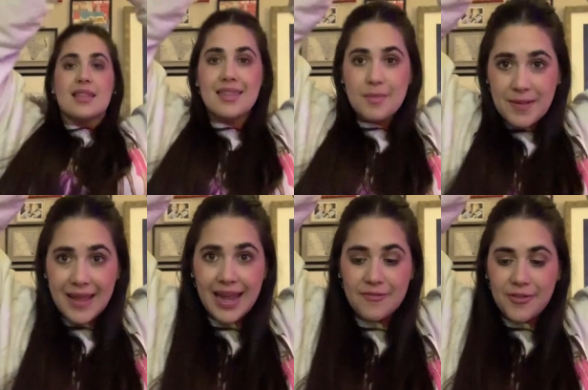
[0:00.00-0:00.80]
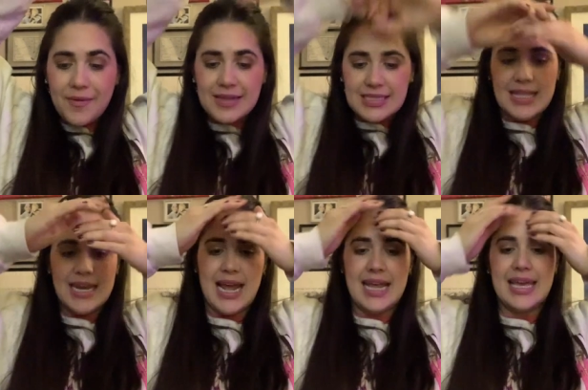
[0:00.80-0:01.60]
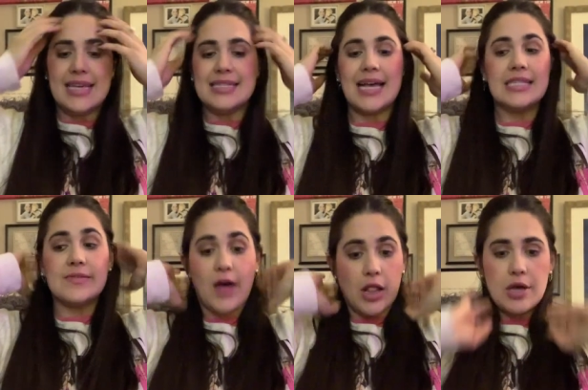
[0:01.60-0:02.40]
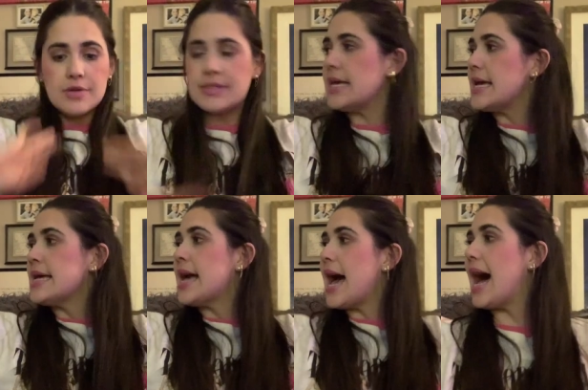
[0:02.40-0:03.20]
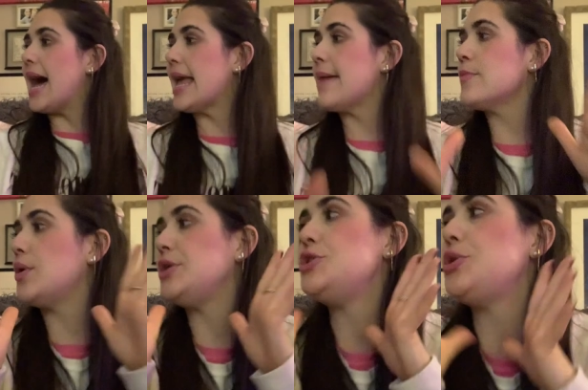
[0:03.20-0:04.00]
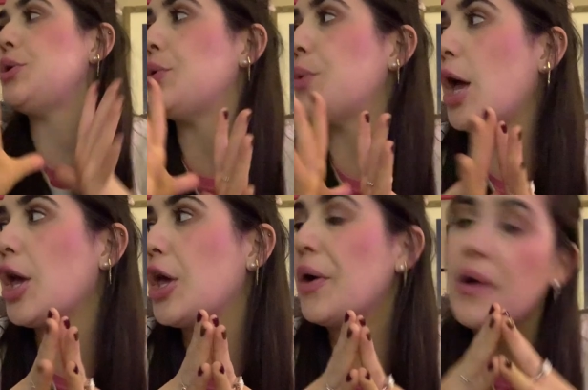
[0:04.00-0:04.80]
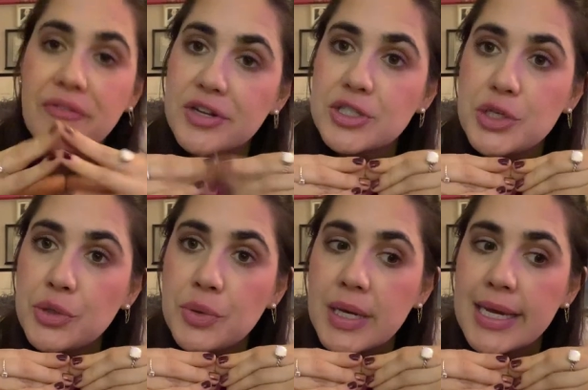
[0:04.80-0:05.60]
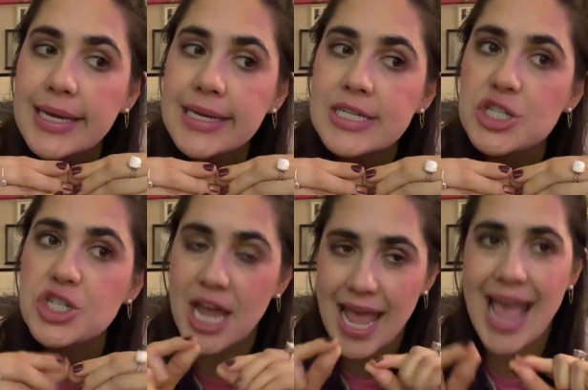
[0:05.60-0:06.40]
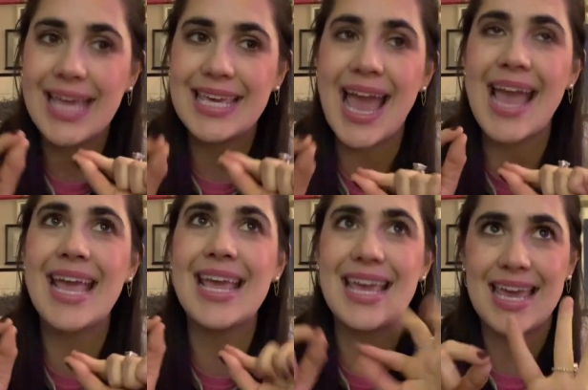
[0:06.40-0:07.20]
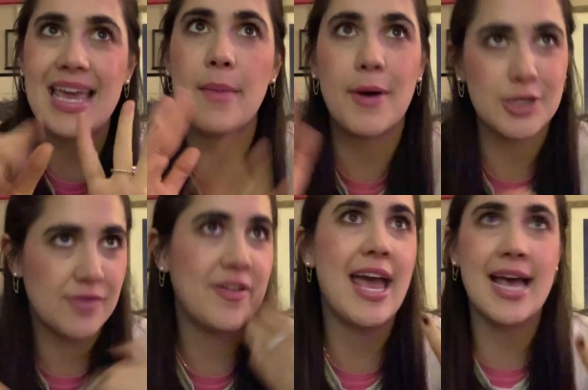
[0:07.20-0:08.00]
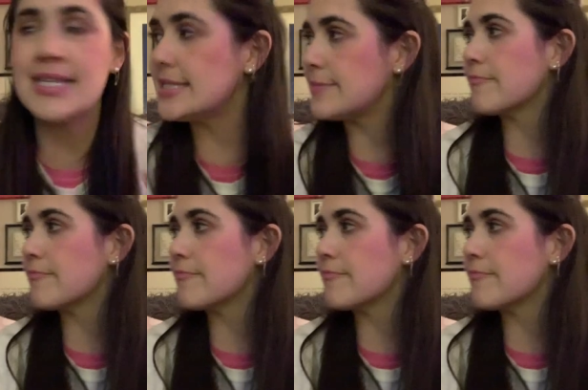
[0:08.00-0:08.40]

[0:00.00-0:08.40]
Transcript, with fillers: The plan for the rest of the night is as follows. I am going to go over to J-A-K-E apostrophe S.